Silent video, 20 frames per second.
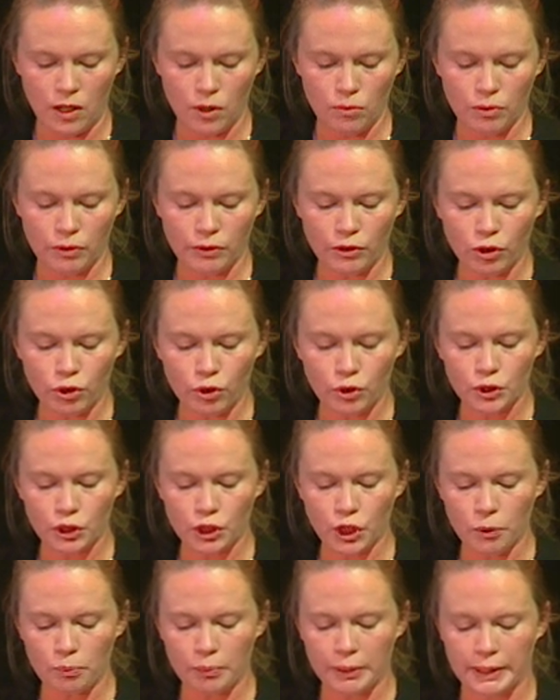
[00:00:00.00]
But we will
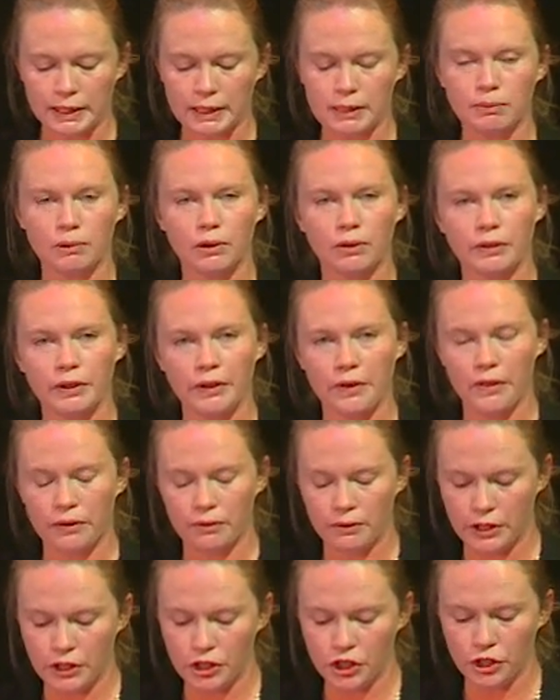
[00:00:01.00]
also be exploring
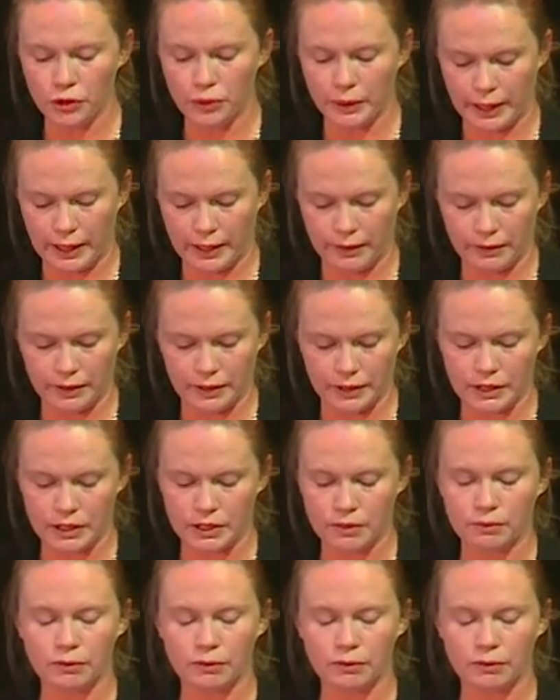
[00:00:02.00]
3 new areas